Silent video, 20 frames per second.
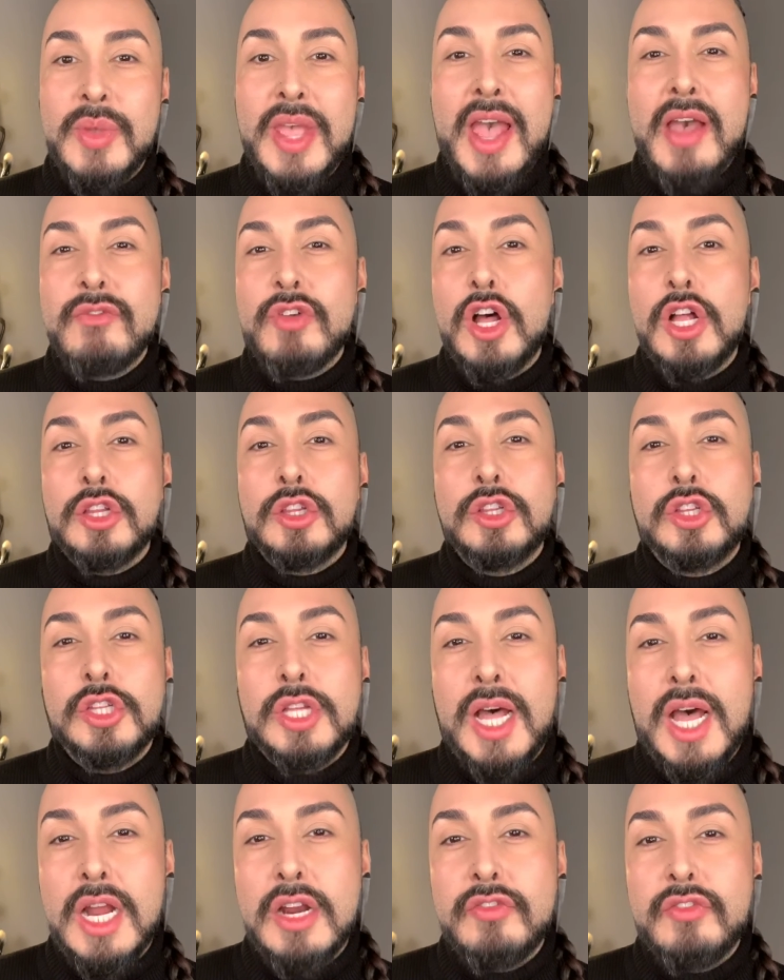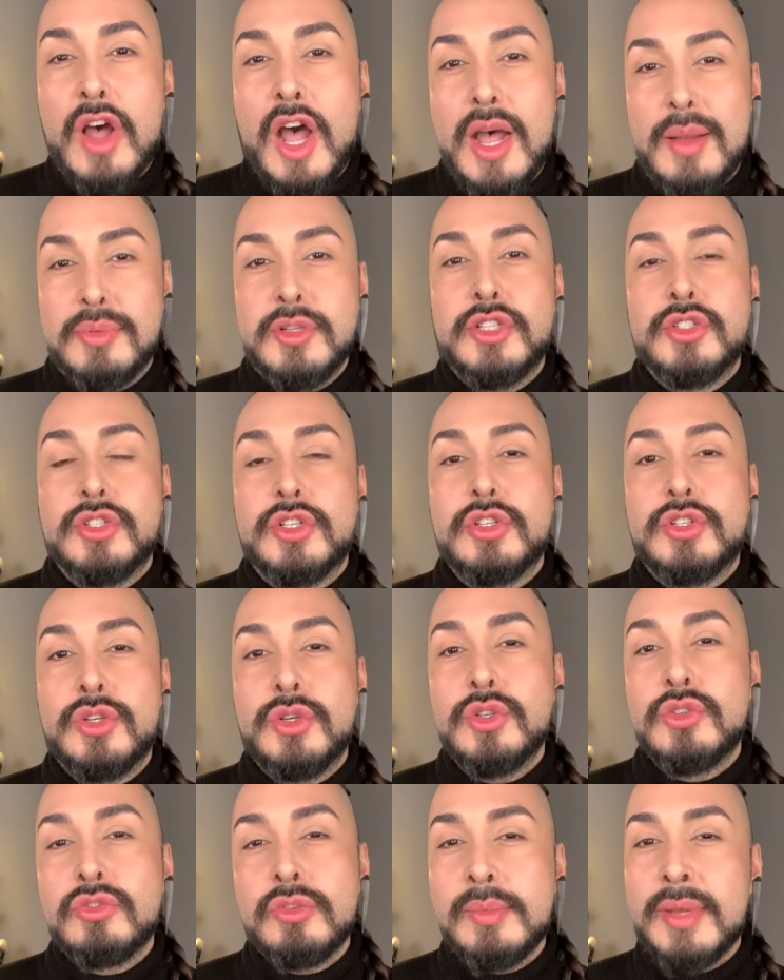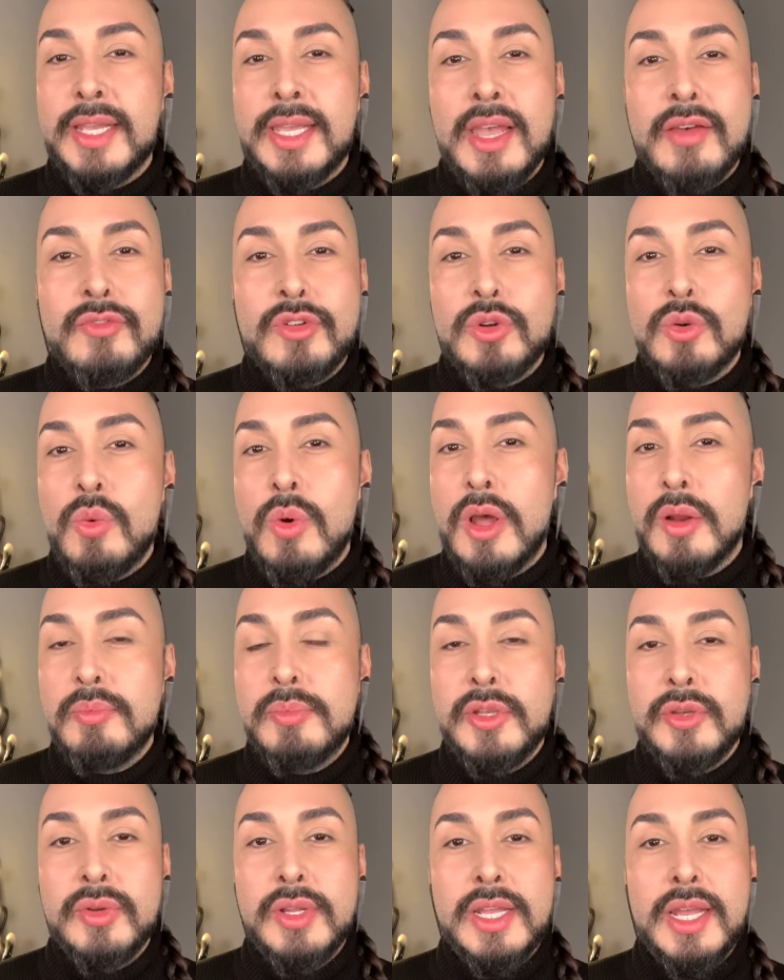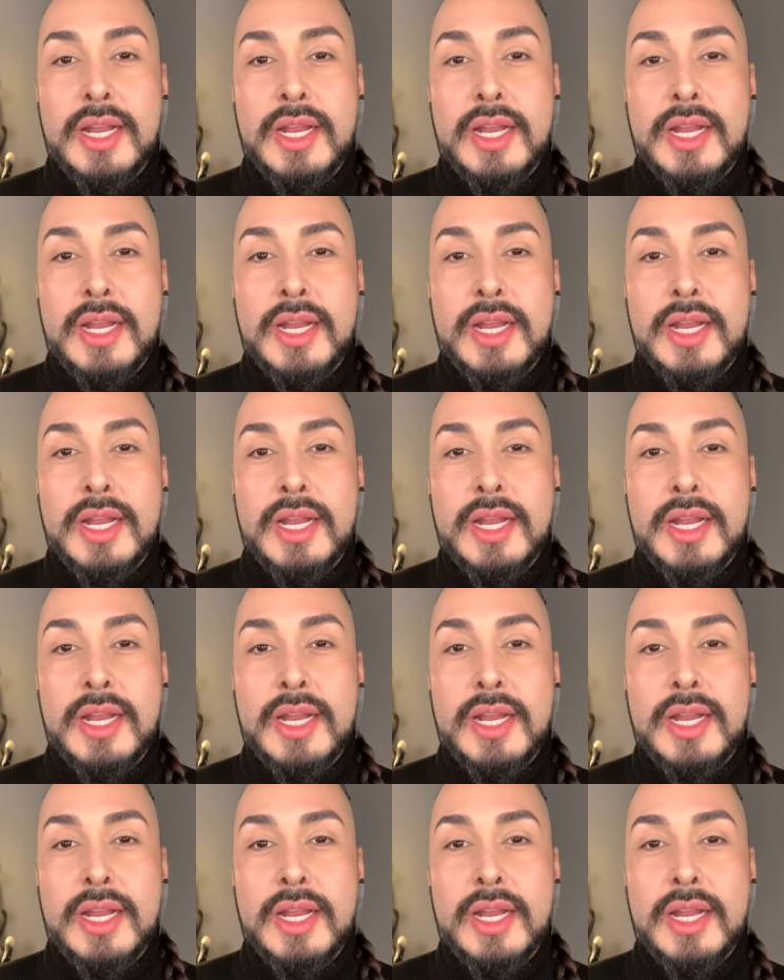We have a lot of options to choose from at Kevyn Aucoin Beauty,